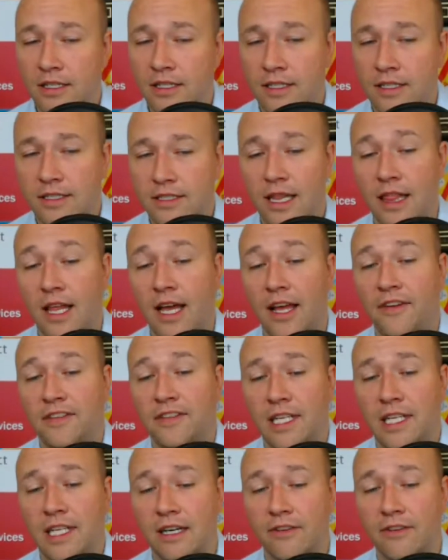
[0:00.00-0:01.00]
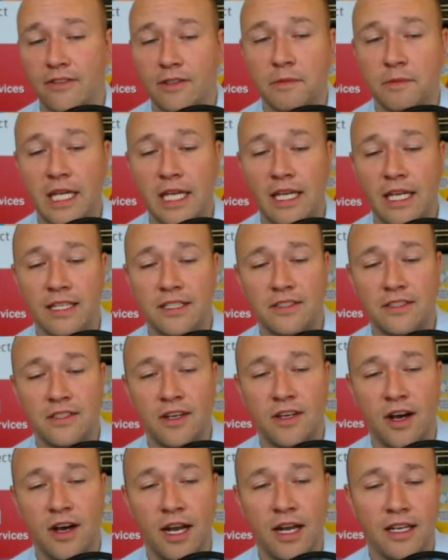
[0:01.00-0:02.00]
It's a lifestyle for me. It's
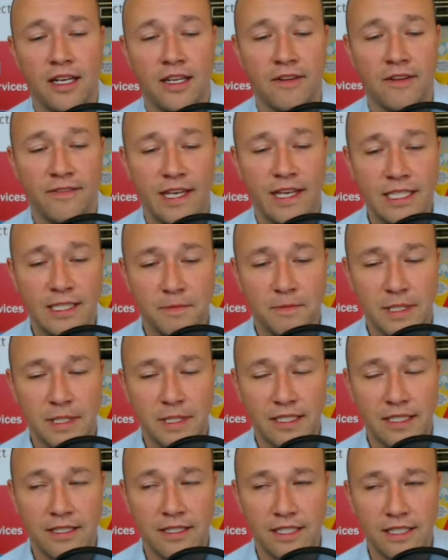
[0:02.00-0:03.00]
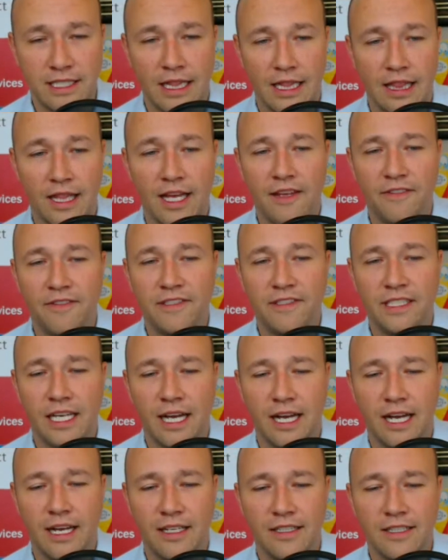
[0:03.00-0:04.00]
not an investment. It's a
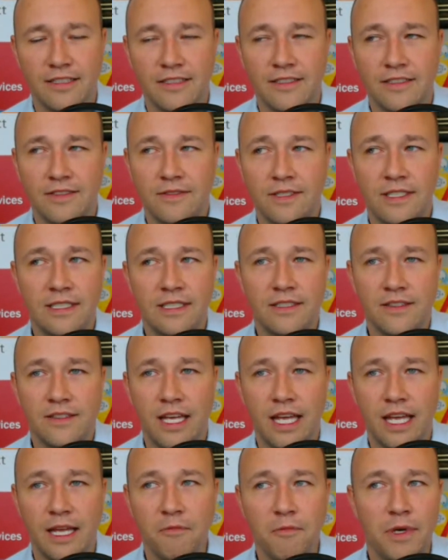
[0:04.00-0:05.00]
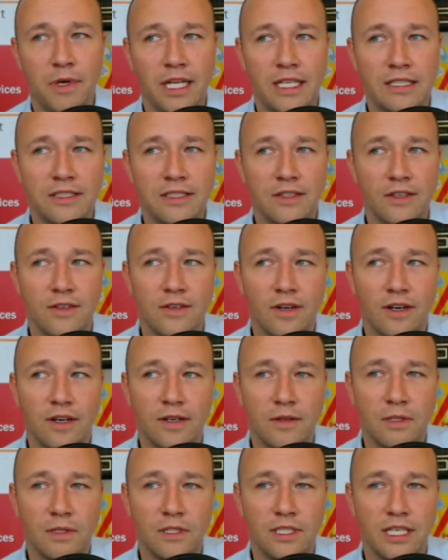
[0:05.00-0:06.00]
lifestyle. Well, okay, but so
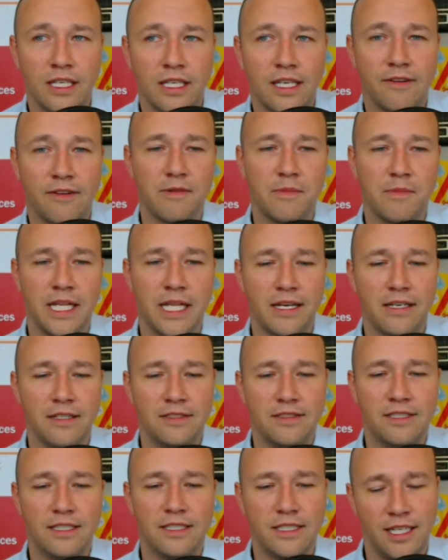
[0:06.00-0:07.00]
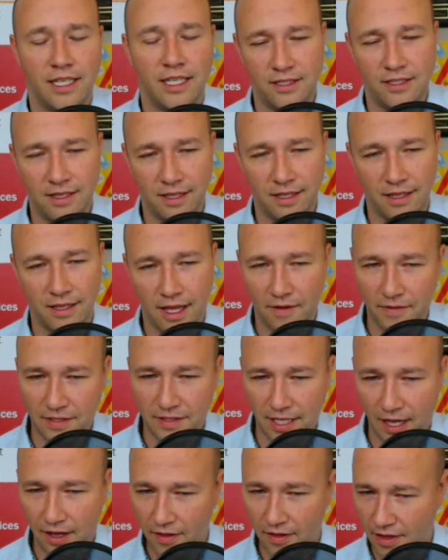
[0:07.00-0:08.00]
you're telling everybody else to ditch the
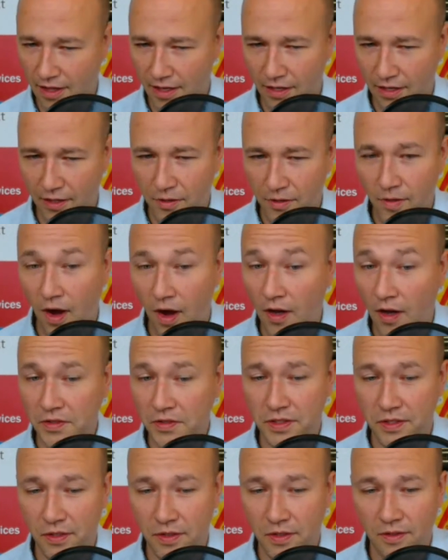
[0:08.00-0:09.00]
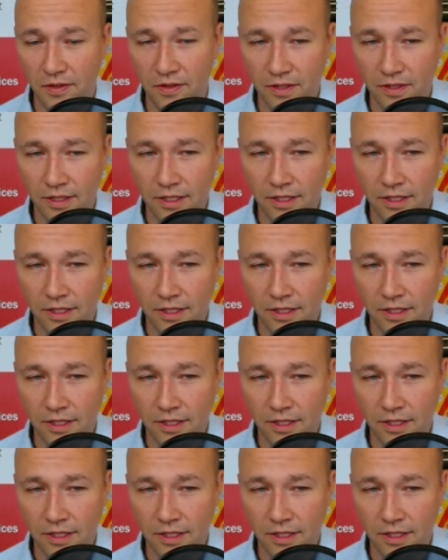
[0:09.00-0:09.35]
lifestyle that you also,